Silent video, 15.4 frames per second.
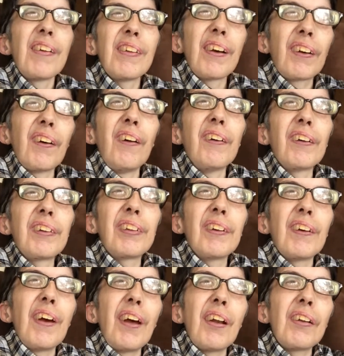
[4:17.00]
Their goal is
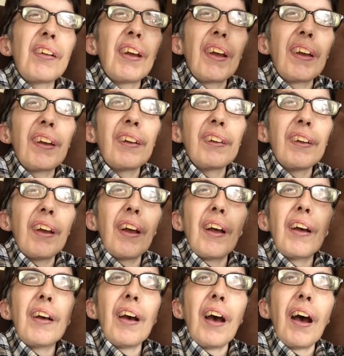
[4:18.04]
to entertain
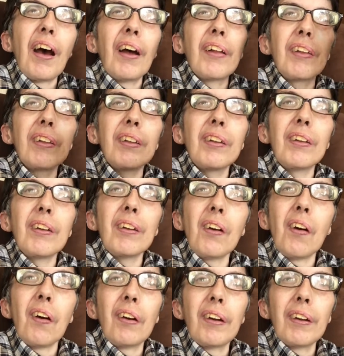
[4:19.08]
uh, the
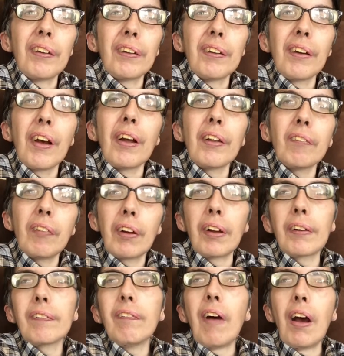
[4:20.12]
audience, and to bring
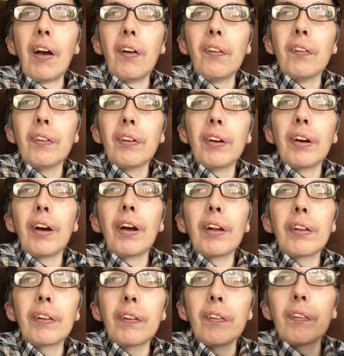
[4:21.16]
a smile,
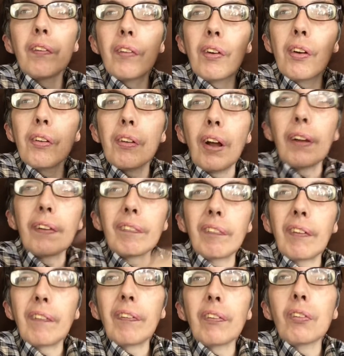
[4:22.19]
and to touch
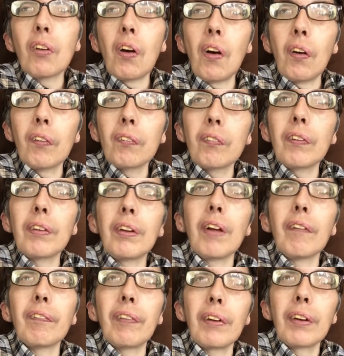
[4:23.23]
people's heart with
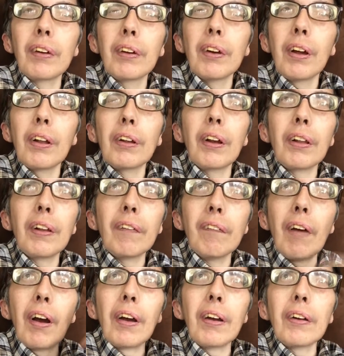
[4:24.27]
something. To get their
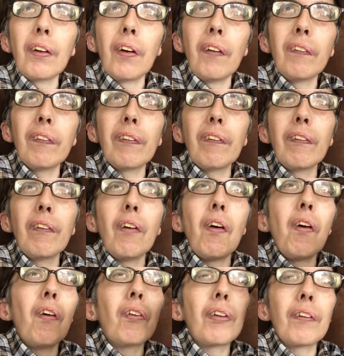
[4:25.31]
mind off of
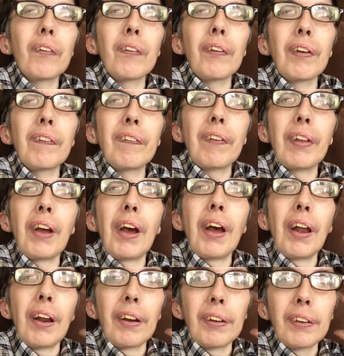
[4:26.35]
all the grief and the
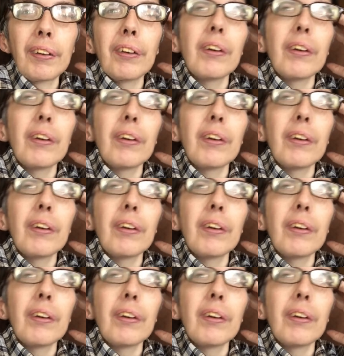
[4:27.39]
headache.